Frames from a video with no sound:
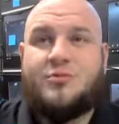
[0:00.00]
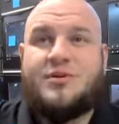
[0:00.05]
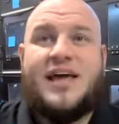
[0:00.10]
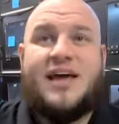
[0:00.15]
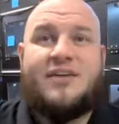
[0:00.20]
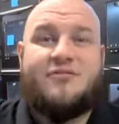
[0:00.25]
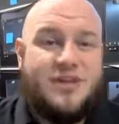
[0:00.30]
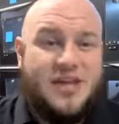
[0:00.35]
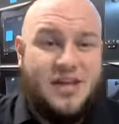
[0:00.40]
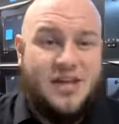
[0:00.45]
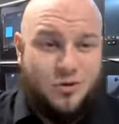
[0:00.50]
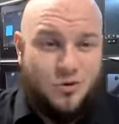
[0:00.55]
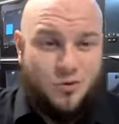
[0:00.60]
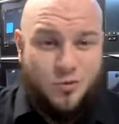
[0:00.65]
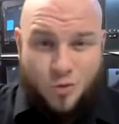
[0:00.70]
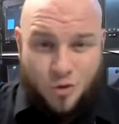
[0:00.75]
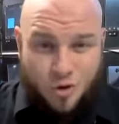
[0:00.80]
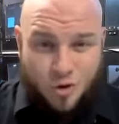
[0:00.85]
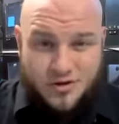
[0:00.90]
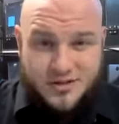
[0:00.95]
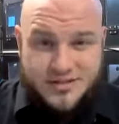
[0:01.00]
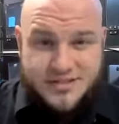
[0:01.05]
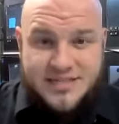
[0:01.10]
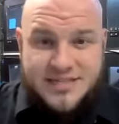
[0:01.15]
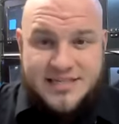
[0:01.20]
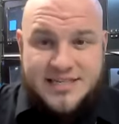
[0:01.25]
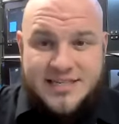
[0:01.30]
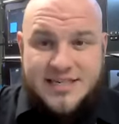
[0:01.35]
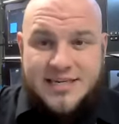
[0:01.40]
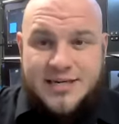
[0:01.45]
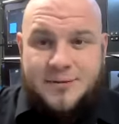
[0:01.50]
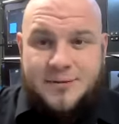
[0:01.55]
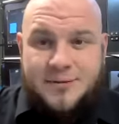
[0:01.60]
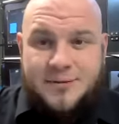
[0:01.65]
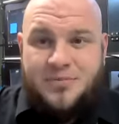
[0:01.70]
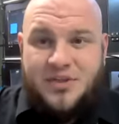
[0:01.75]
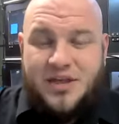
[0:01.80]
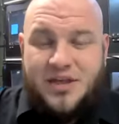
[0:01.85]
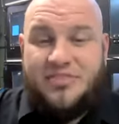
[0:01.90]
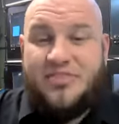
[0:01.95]
navigate their world?
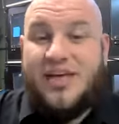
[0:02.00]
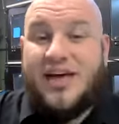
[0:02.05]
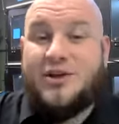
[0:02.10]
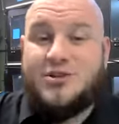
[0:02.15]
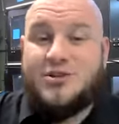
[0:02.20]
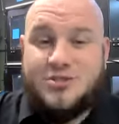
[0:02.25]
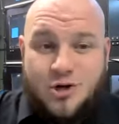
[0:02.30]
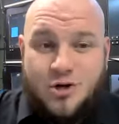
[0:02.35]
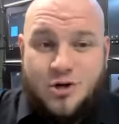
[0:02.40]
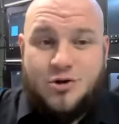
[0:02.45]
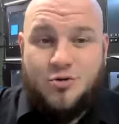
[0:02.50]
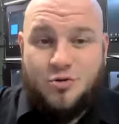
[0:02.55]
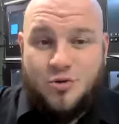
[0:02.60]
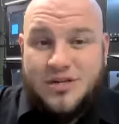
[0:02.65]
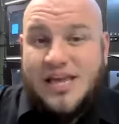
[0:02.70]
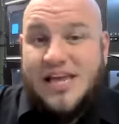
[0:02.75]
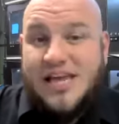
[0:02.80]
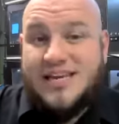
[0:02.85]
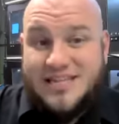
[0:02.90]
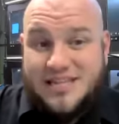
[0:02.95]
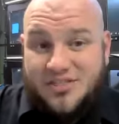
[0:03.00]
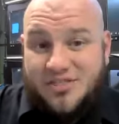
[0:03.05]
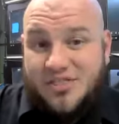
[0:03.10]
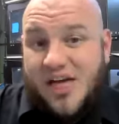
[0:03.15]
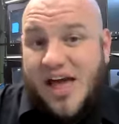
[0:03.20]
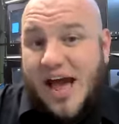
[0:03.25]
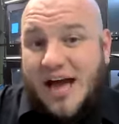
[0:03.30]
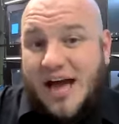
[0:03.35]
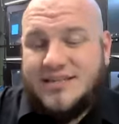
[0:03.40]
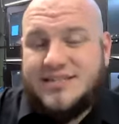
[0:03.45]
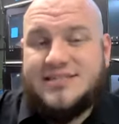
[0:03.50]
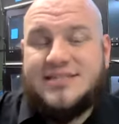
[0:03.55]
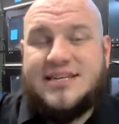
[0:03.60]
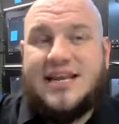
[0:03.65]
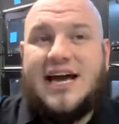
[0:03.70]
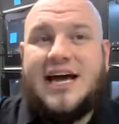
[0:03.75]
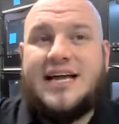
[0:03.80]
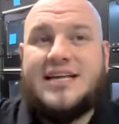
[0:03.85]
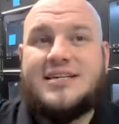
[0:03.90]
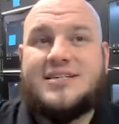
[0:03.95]
And then start creating that.
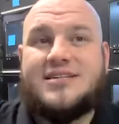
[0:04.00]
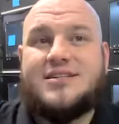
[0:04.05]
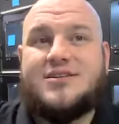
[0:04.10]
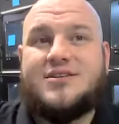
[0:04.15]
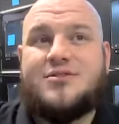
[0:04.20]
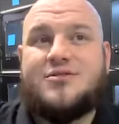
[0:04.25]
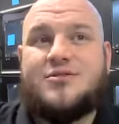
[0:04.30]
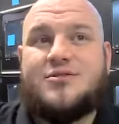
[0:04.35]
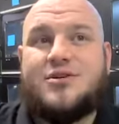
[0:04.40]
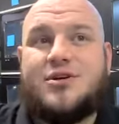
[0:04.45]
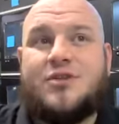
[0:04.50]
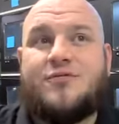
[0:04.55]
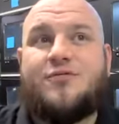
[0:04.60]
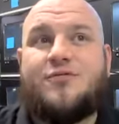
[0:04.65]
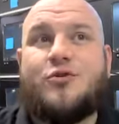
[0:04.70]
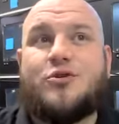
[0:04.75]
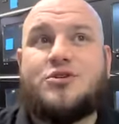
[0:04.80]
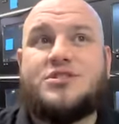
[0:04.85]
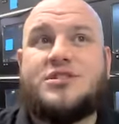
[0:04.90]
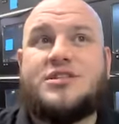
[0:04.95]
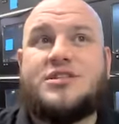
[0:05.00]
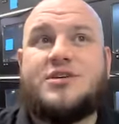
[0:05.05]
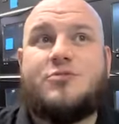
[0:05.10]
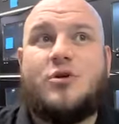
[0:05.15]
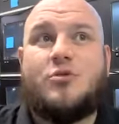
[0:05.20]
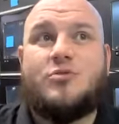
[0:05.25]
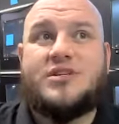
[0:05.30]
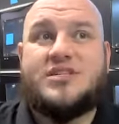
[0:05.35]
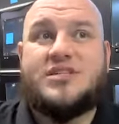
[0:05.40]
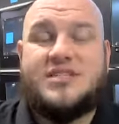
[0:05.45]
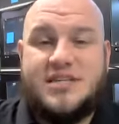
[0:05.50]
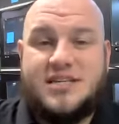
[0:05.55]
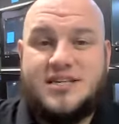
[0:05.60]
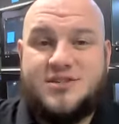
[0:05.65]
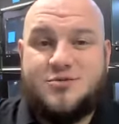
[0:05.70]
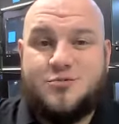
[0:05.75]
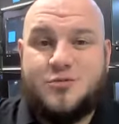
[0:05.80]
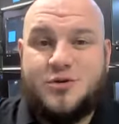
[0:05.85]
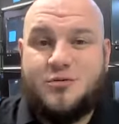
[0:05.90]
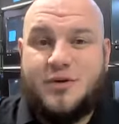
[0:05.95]
Not, unfortunately, what we did
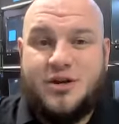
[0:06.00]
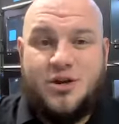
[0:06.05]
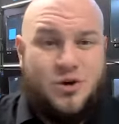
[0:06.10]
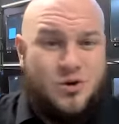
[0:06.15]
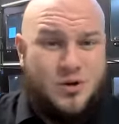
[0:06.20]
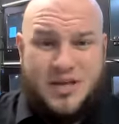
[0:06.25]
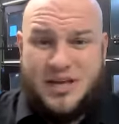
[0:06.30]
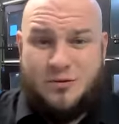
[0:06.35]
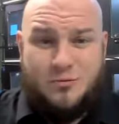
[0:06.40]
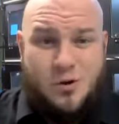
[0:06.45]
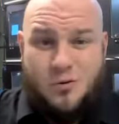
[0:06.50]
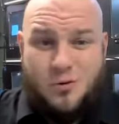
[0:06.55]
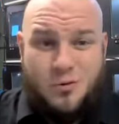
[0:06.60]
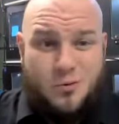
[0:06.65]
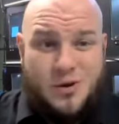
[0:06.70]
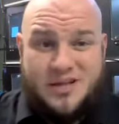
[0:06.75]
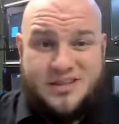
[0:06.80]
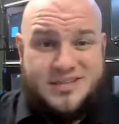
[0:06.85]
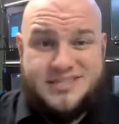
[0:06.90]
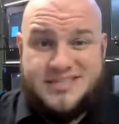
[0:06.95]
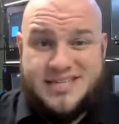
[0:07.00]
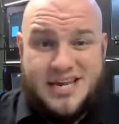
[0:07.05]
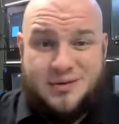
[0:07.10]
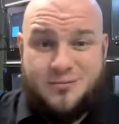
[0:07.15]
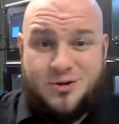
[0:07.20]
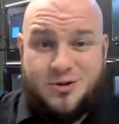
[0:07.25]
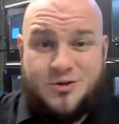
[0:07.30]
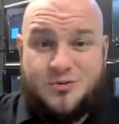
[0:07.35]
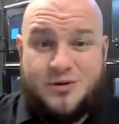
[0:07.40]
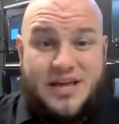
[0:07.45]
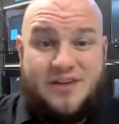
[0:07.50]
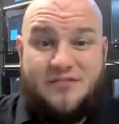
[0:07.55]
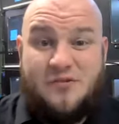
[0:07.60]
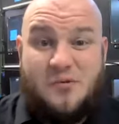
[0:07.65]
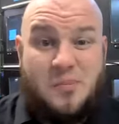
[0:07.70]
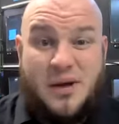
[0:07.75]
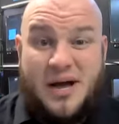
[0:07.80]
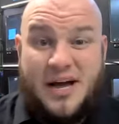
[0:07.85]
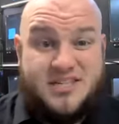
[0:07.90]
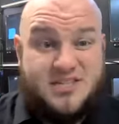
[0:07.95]
is we went, okay, well, we want this animal and we have a
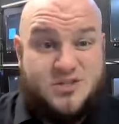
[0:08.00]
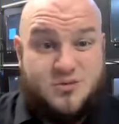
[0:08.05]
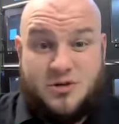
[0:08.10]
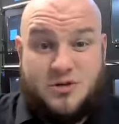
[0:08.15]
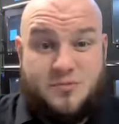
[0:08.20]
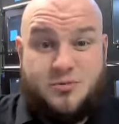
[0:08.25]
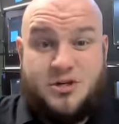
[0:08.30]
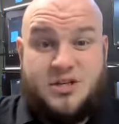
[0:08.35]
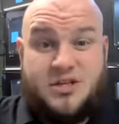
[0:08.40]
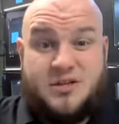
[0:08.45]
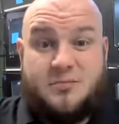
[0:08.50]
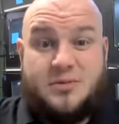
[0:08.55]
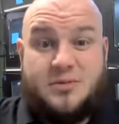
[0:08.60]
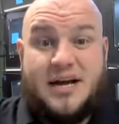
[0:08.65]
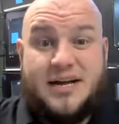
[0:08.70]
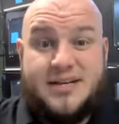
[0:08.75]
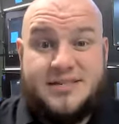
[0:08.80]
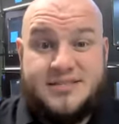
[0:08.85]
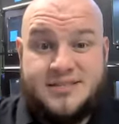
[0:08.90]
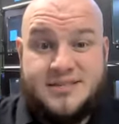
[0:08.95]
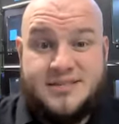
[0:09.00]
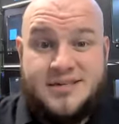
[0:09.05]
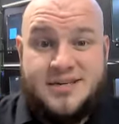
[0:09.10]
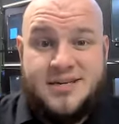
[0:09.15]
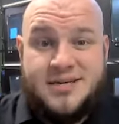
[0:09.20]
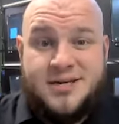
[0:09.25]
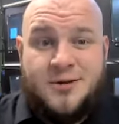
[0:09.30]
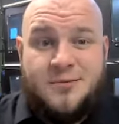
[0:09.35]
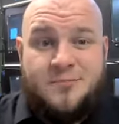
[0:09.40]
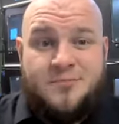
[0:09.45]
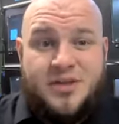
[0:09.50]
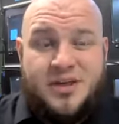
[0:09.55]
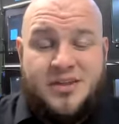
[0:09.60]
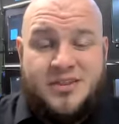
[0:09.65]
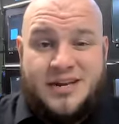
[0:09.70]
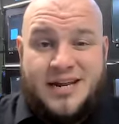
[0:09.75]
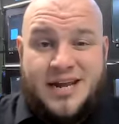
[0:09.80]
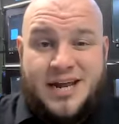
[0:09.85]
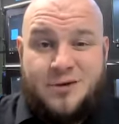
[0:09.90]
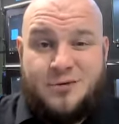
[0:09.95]
box, so we're going to put it in the box.
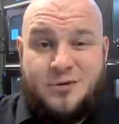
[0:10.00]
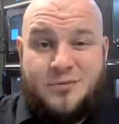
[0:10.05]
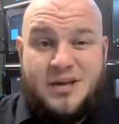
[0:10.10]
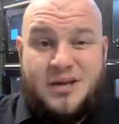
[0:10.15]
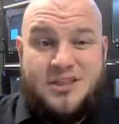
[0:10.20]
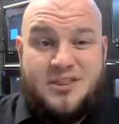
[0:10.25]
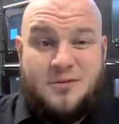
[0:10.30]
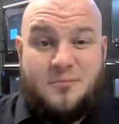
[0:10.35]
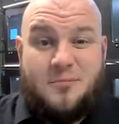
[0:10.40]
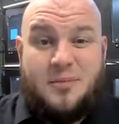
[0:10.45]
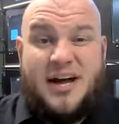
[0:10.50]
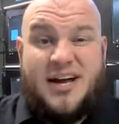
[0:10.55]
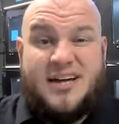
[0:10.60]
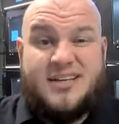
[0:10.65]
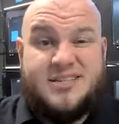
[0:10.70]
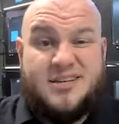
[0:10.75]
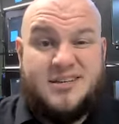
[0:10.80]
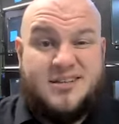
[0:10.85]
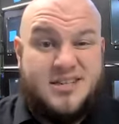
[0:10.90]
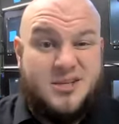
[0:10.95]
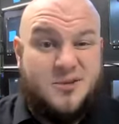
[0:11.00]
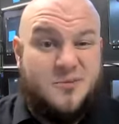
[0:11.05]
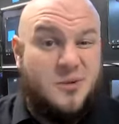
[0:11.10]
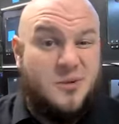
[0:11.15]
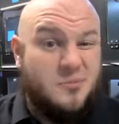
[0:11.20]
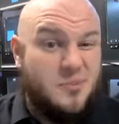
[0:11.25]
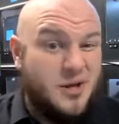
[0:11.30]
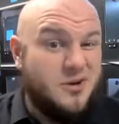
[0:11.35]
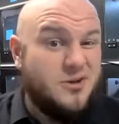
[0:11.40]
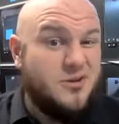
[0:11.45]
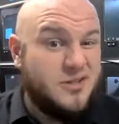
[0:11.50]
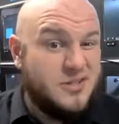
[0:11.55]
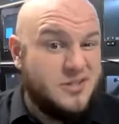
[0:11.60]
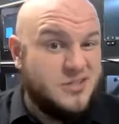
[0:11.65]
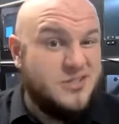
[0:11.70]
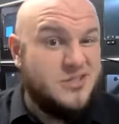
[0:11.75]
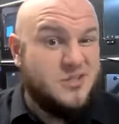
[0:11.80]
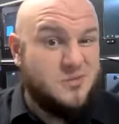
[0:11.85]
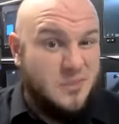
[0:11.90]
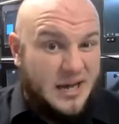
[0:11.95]
And then how do we make the box a little bit better than
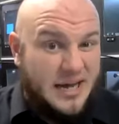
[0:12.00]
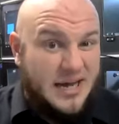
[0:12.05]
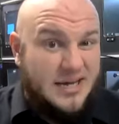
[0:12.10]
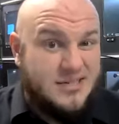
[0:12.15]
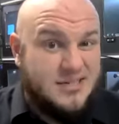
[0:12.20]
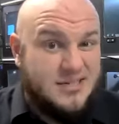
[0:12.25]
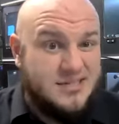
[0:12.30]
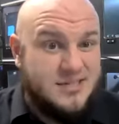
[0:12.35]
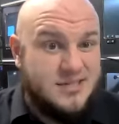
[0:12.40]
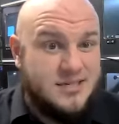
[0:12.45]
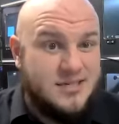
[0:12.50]
just a box?